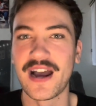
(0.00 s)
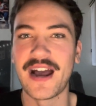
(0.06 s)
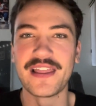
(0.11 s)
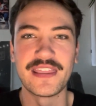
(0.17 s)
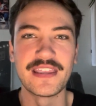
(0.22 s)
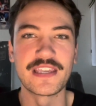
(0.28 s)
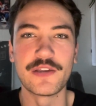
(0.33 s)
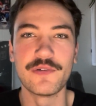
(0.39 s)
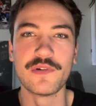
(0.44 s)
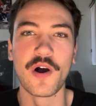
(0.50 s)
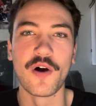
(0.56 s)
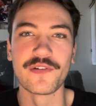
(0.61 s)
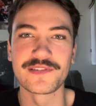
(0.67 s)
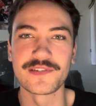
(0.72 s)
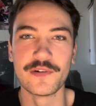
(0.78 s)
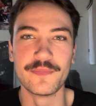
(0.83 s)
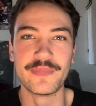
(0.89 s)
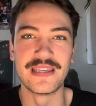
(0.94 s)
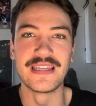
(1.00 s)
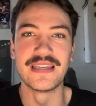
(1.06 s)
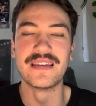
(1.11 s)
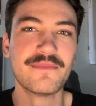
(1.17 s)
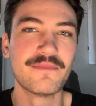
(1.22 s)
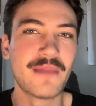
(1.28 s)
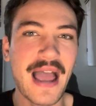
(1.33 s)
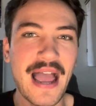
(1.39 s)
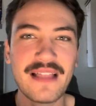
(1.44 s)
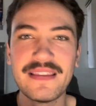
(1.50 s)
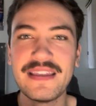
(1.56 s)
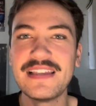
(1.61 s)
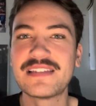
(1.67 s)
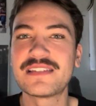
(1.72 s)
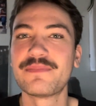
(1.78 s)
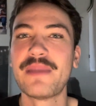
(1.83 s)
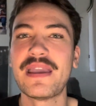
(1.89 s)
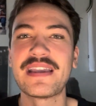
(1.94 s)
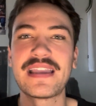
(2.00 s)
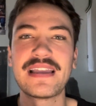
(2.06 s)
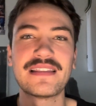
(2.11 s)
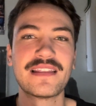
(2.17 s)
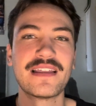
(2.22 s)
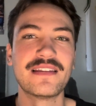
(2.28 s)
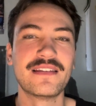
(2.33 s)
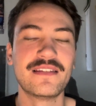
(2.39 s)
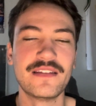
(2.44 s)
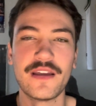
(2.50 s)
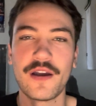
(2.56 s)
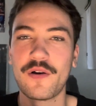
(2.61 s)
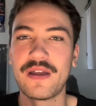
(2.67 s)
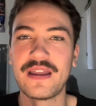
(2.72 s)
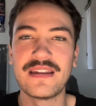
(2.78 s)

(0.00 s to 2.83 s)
I think you'd also be at least making the,